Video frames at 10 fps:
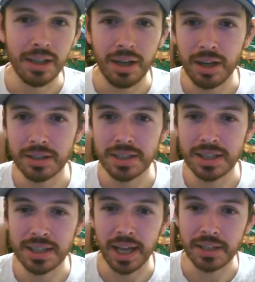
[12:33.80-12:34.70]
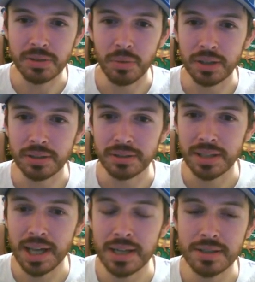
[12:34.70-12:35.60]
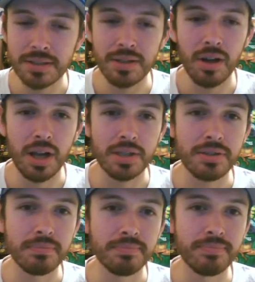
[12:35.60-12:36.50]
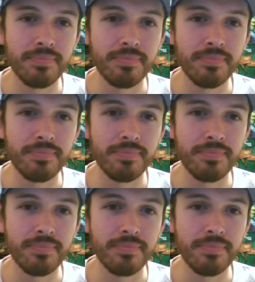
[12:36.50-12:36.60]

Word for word: On to the next one. That is awesome.